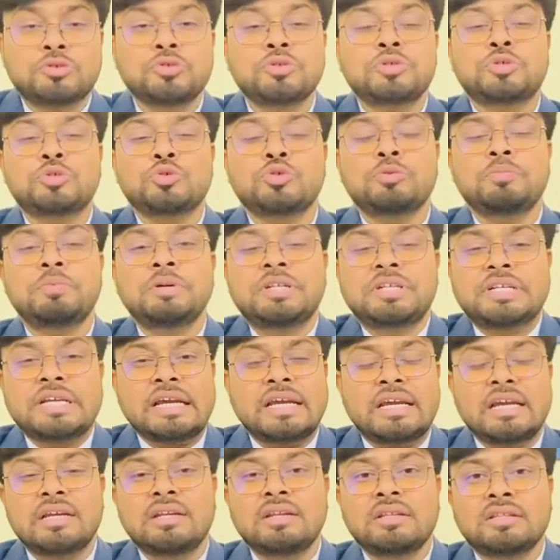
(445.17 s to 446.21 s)
should be
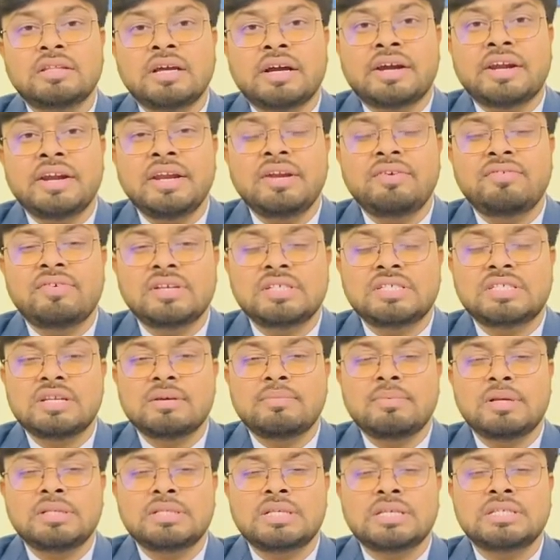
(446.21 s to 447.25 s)
taken the green
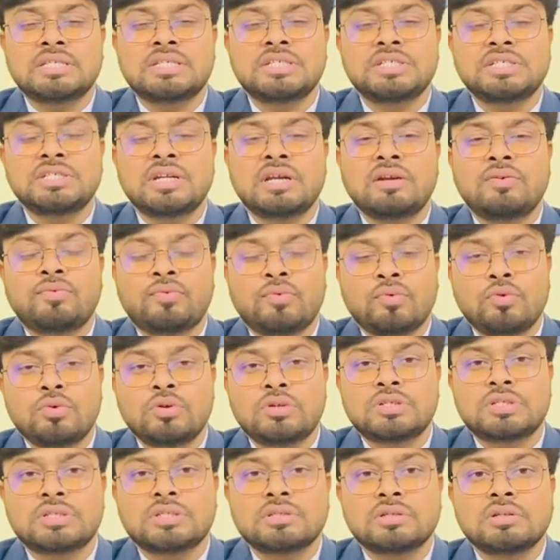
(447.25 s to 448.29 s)
vegetables and seasonal
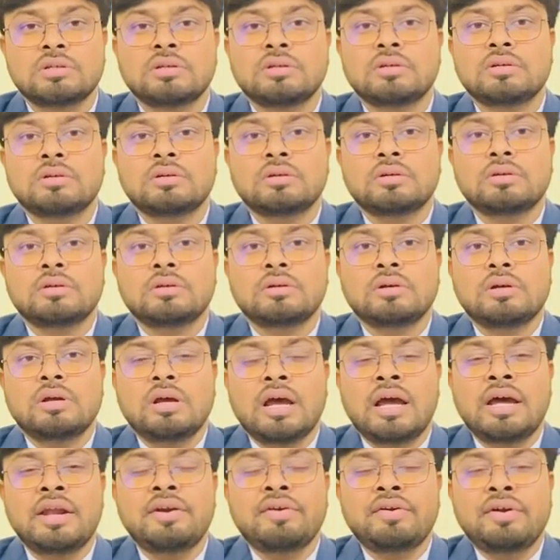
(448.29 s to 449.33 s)
fruits,
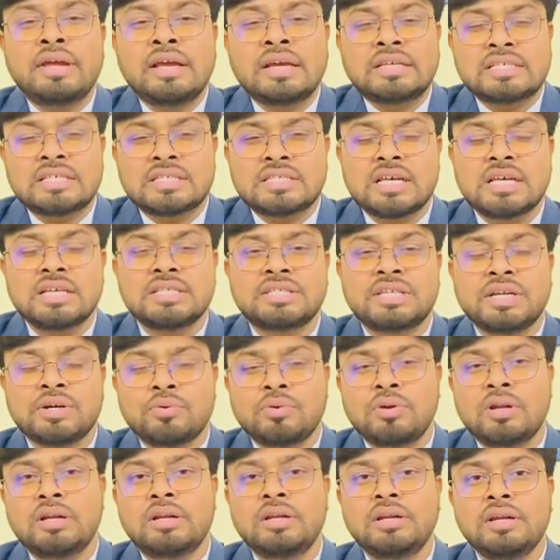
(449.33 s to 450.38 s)
and exercise
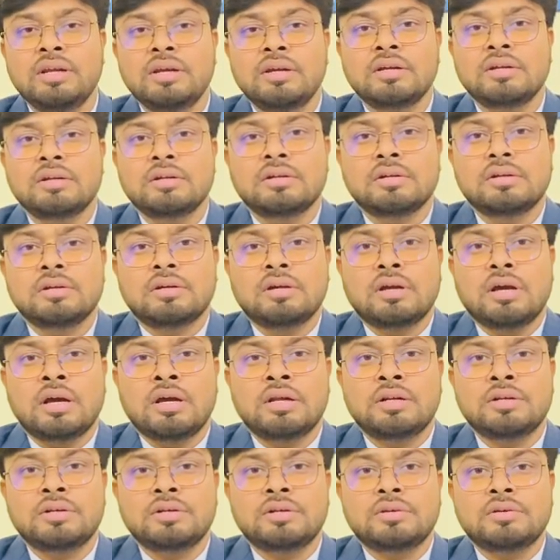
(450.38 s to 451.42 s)
regularly,
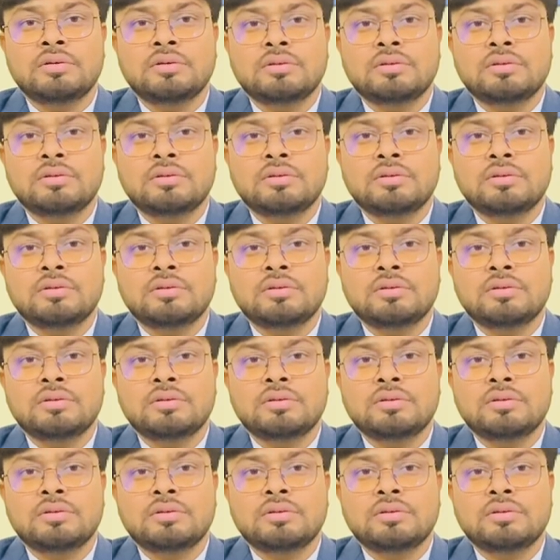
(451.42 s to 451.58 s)
and